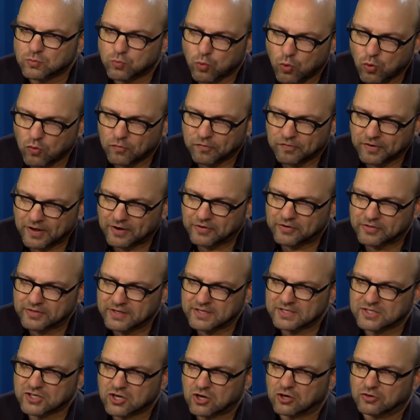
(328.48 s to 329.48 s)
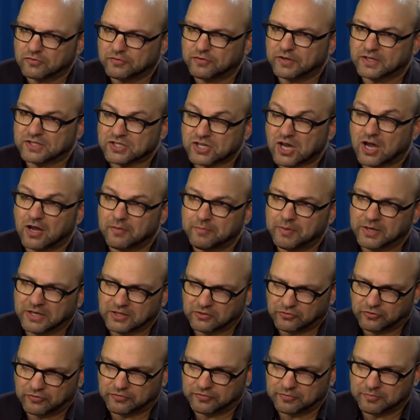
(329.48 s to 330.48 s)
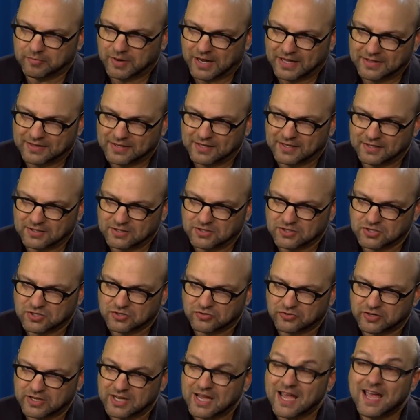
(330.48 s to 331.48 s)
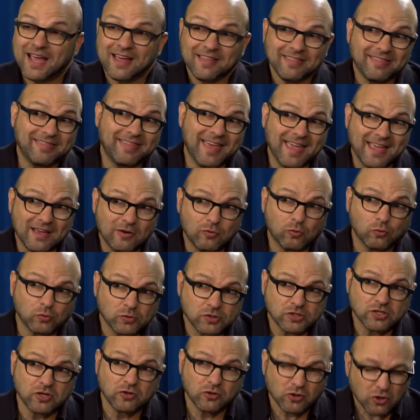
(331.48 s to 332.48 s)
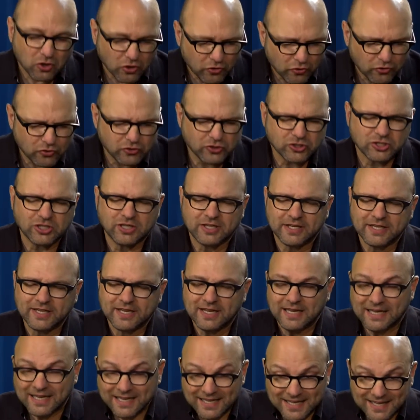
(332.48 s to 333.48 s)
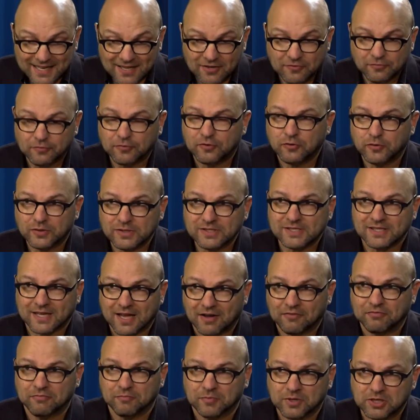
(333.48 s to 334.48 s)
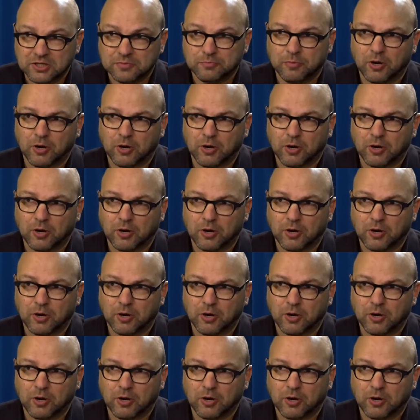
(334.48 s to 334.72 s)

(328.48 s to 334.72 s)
warfare and these conflicts are being driven by the industry. They also crucially influence government